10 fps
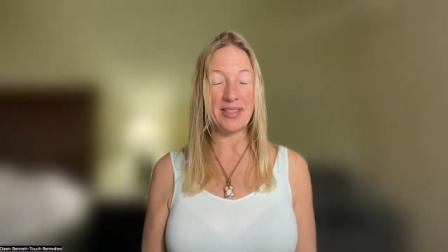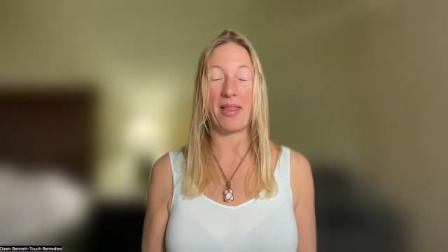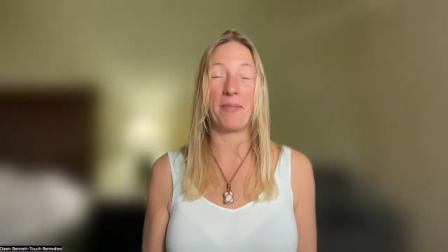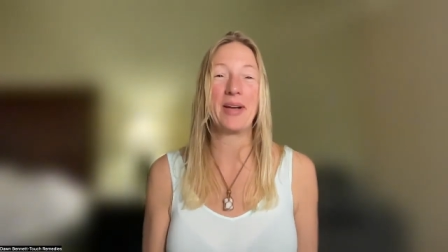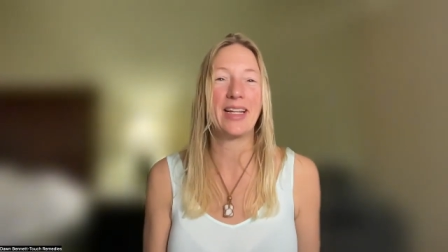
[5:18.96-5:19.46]
to,
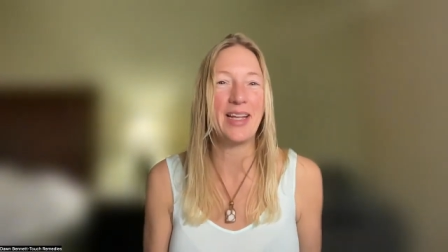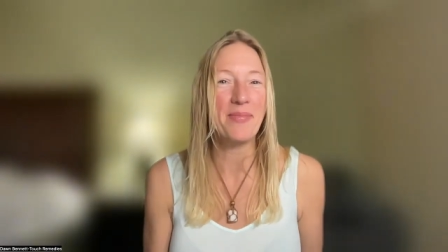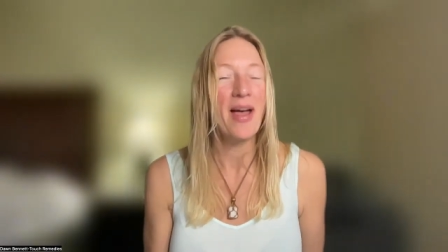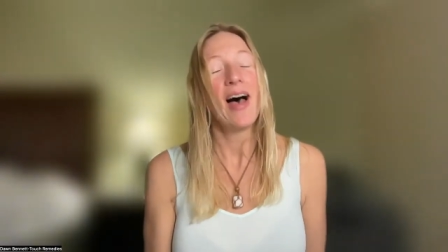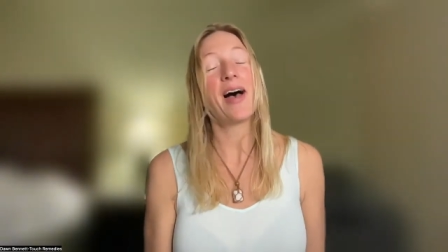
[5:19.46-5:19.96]
I'm going to
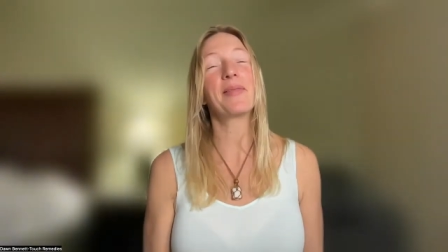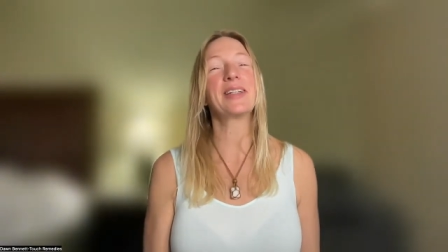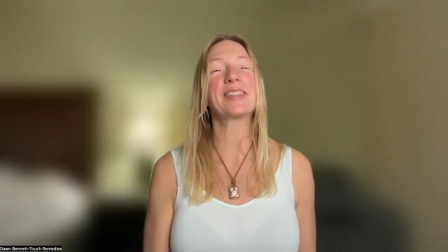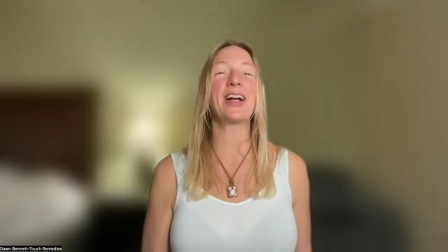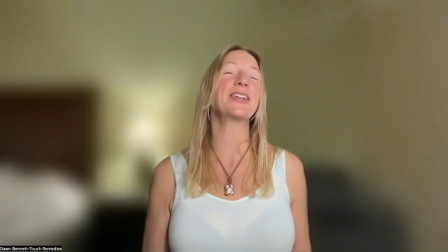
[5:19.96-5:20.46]
keep, I'm
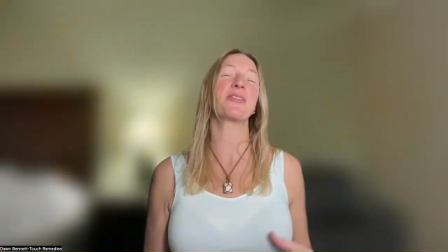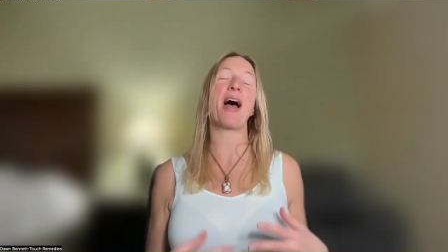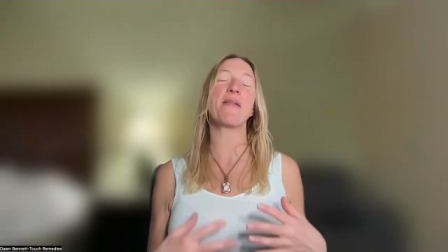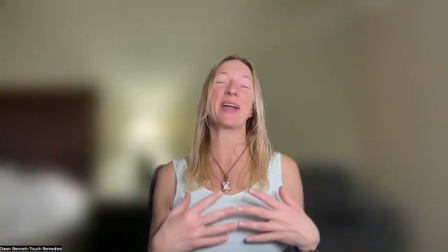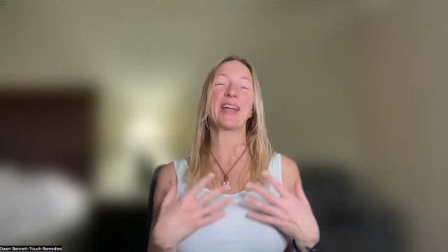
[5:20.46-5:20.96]
going to start
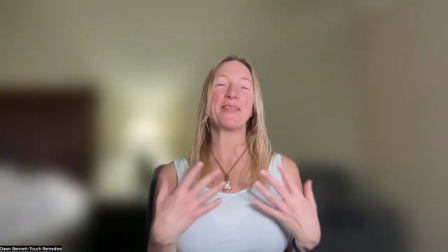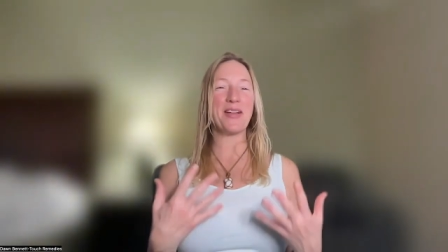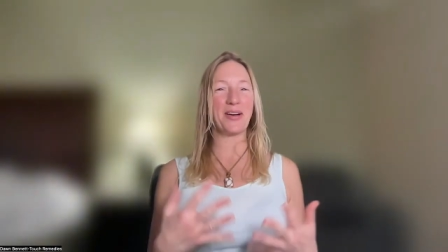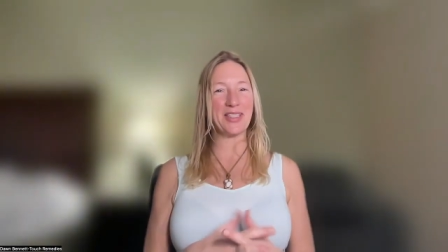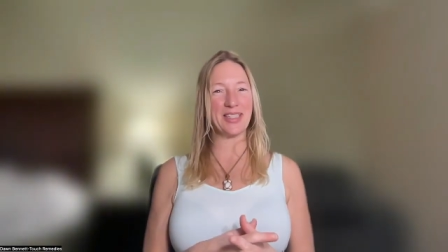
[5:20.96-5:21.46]
dropping
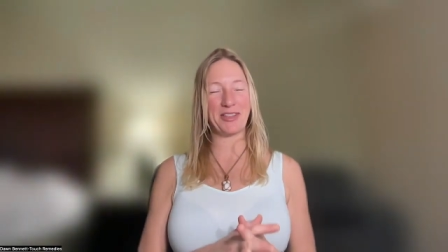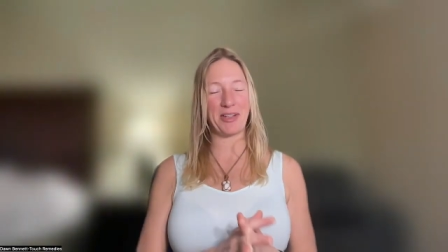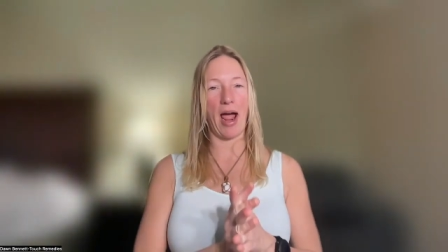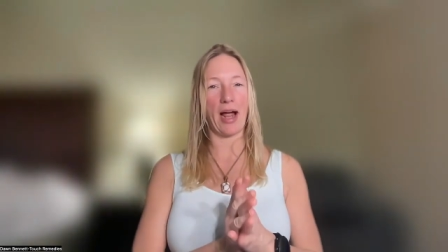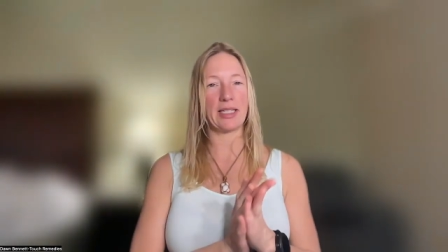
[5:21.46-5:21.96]
hypnosis
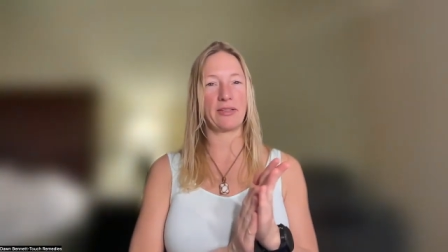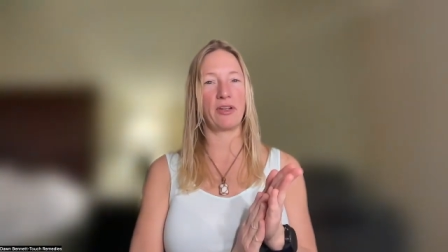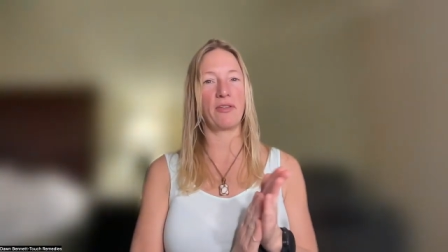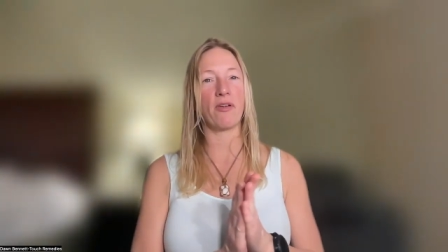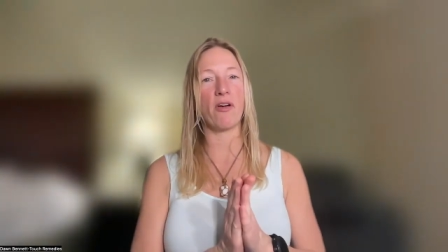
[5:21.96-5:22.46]
tracks for
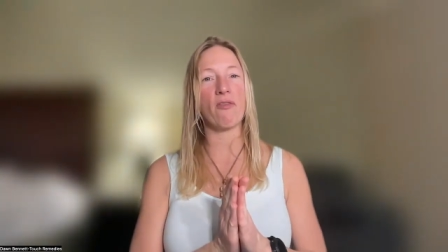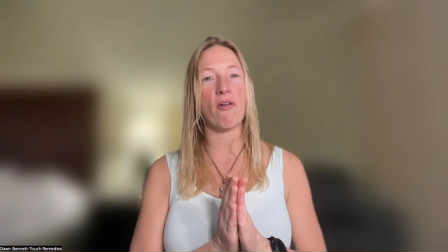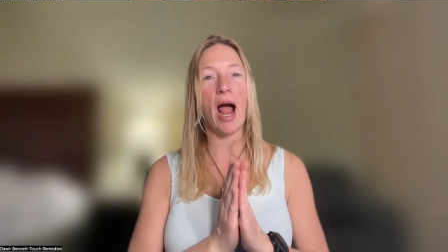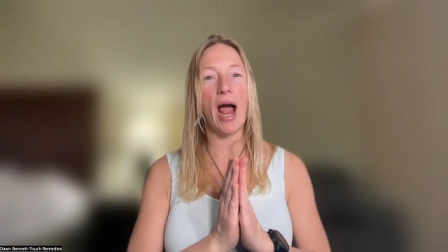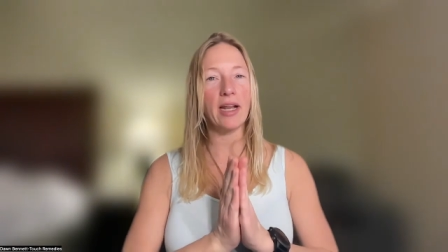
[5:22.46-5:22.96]
you for a
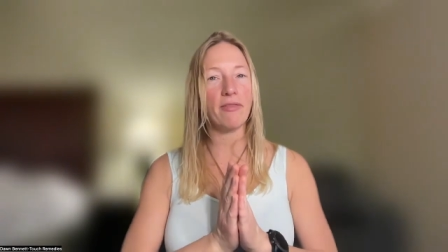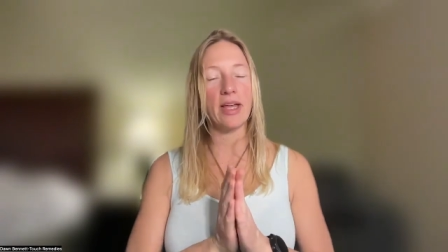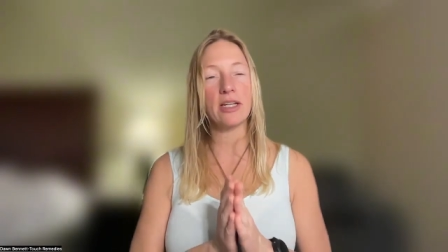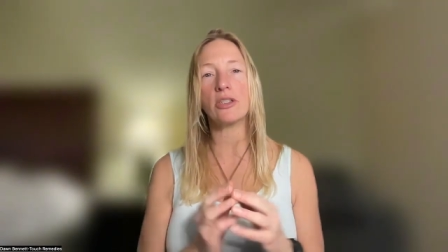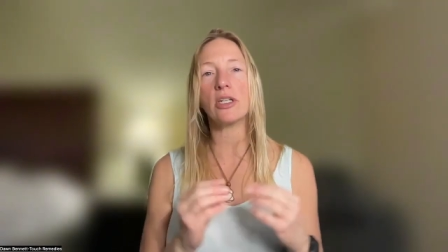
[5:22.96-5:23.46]
variety of
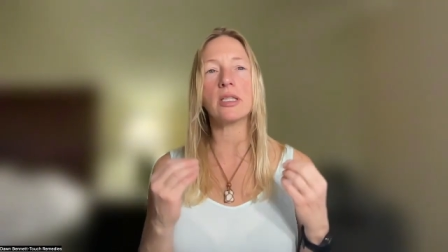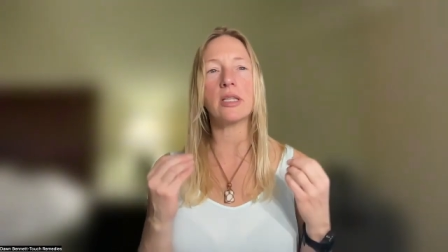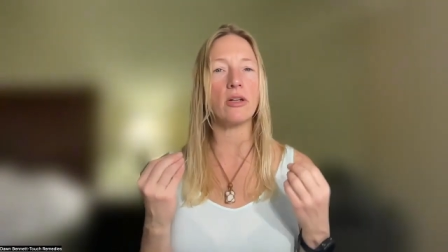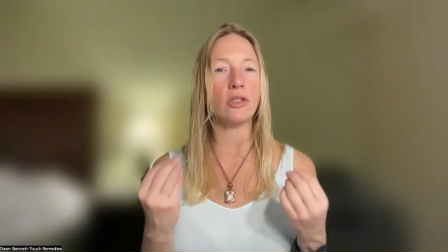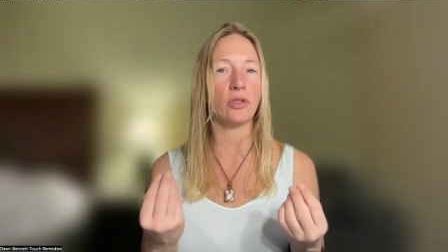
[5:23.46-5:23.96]
things, just
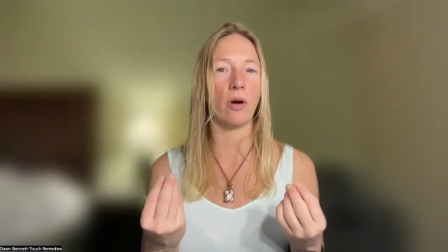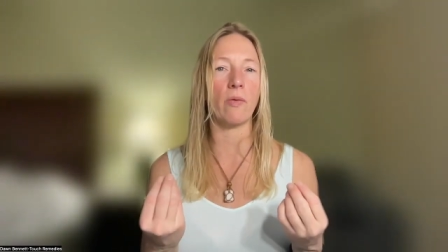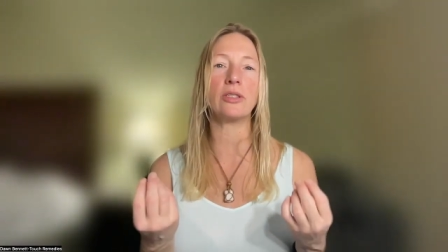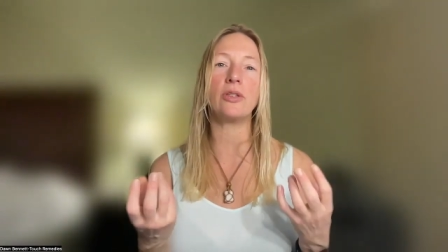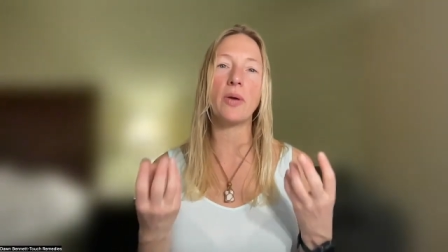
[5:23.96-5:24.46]
little short
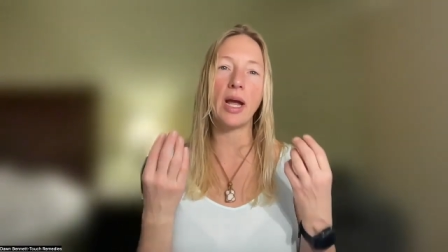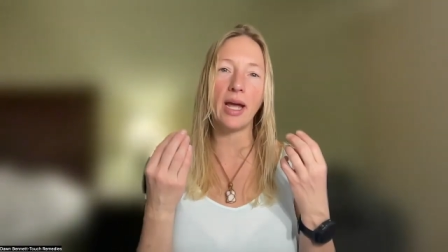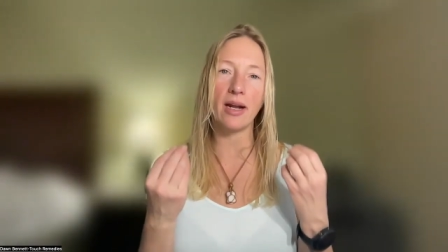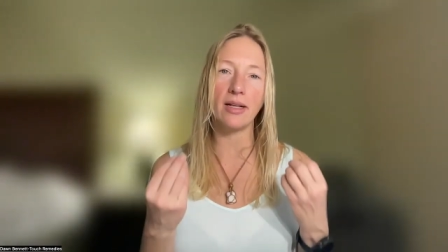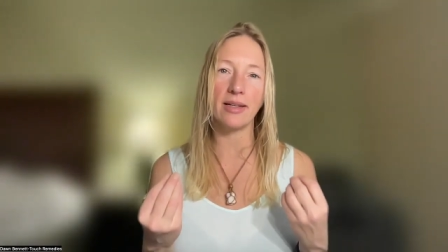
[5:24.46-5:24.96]
ones. So you can
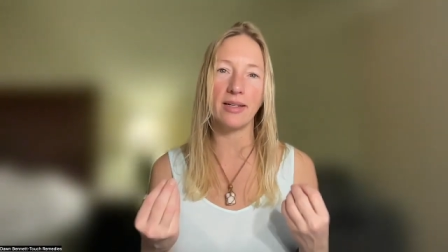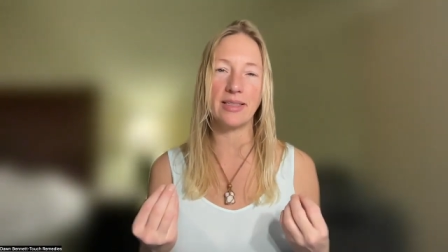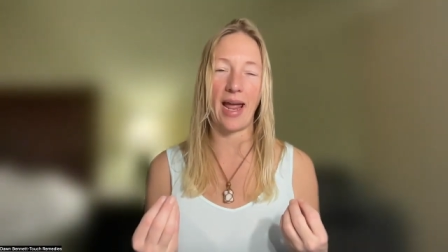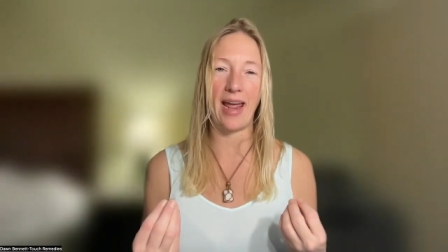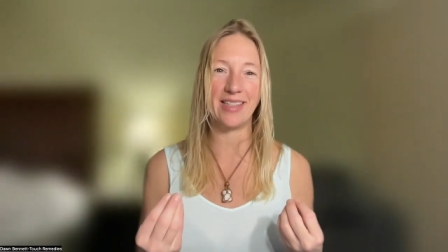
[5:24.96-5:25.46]
get a little
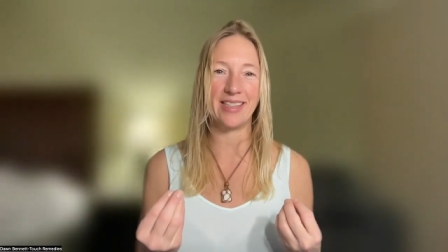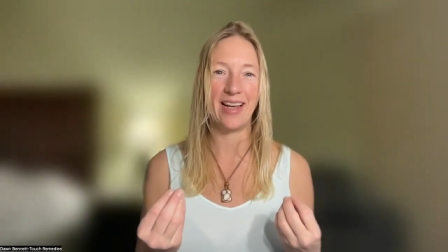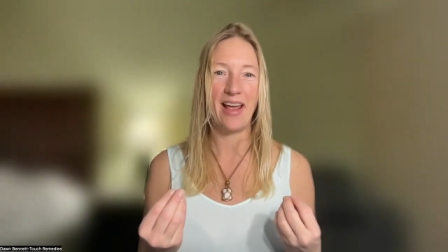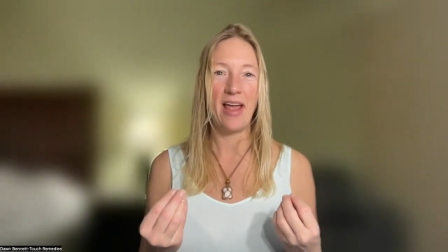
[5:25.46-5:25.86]
taste.